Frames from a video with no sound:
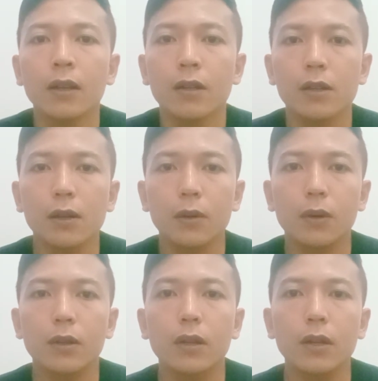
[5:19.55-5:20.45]

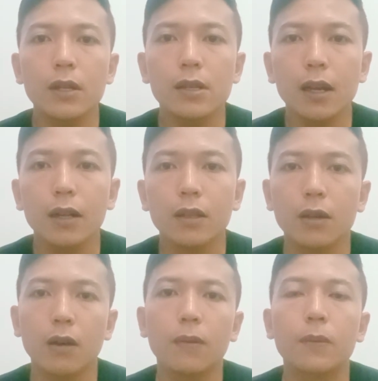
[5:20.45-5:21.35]
So the
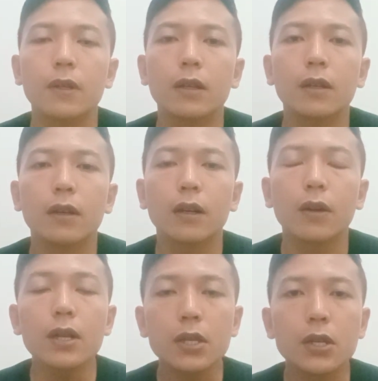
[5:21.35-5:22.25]
result of
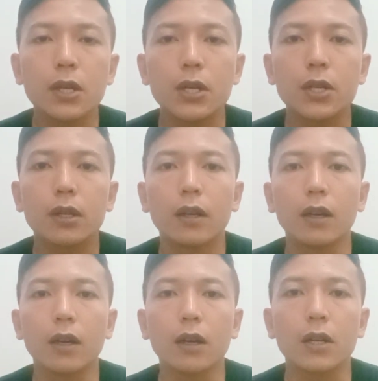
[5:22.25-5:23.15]
the research
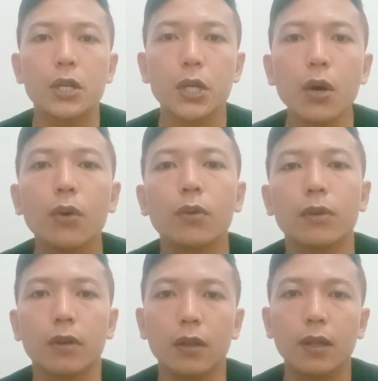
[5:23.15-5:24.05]

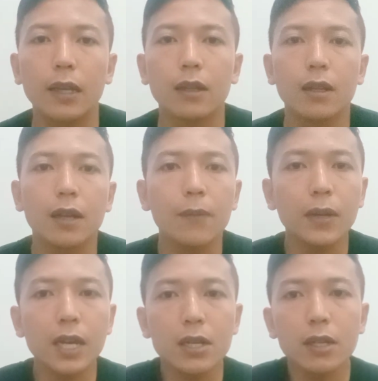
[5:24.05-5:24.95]
show that the
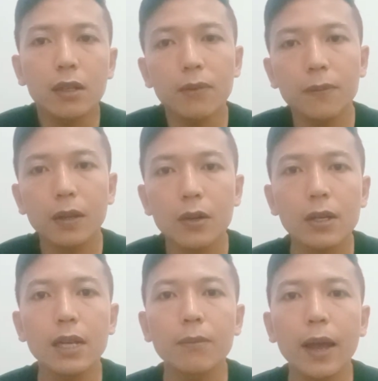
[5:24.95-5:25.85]
application of
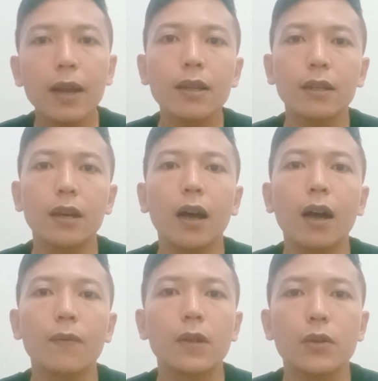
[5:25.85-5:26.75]
learning media
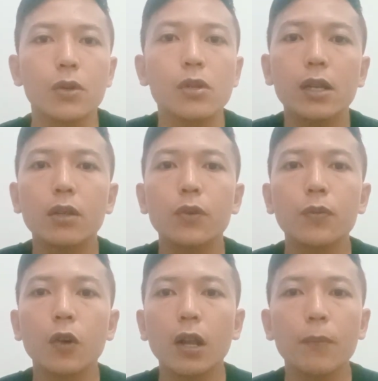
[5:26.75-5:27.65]
after using the
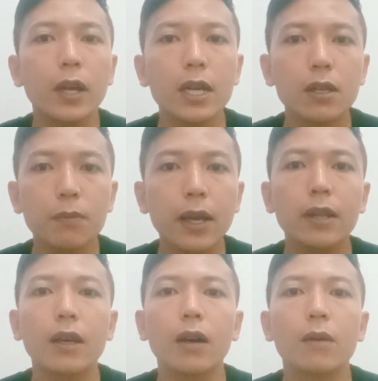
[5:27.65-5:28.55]
Woodwall application
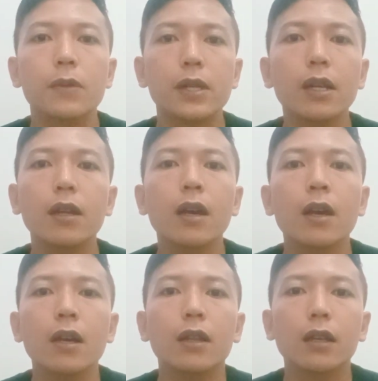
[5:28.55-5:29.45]
media obtained
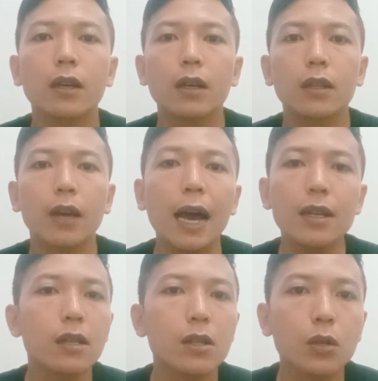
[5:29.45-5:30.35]
the
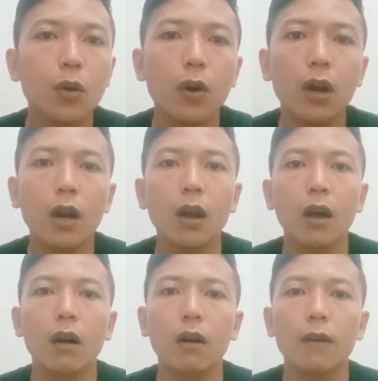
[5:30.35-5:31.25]
highest score
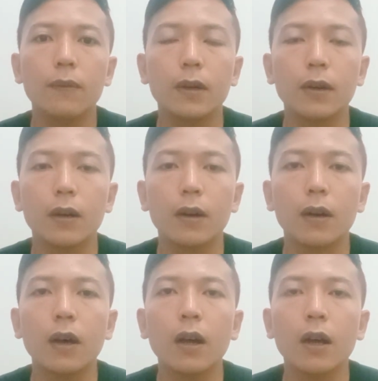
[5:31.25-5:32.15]
of
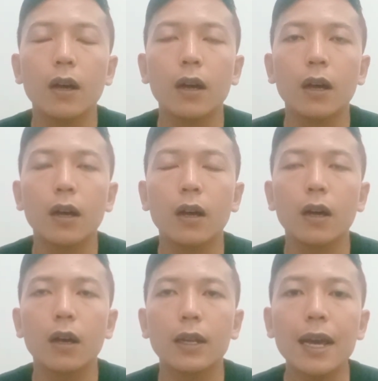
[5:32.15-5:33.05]

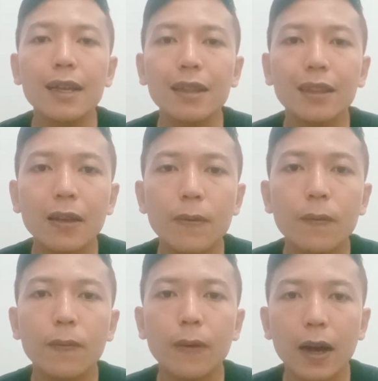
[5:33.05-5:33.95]

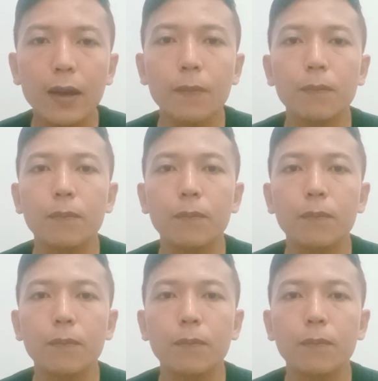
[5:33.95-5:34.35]
95%,